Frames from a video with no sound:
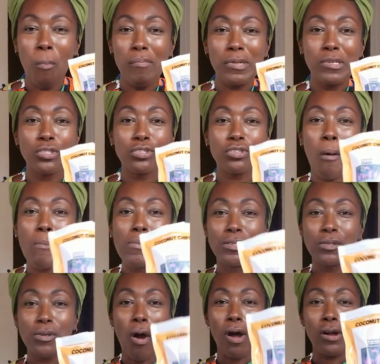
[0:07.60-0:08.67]
These
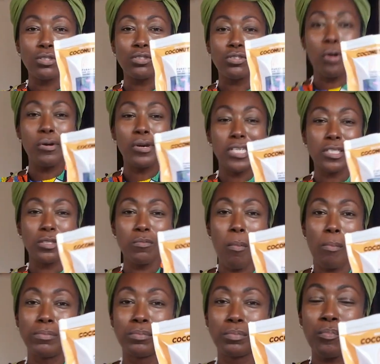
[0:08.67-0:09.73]
are so good.
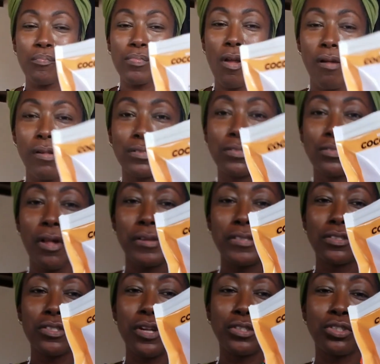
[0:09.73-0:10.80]

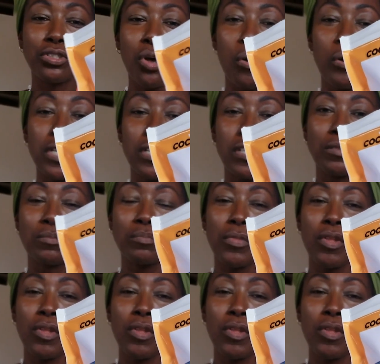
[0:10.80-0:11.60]
They're so good.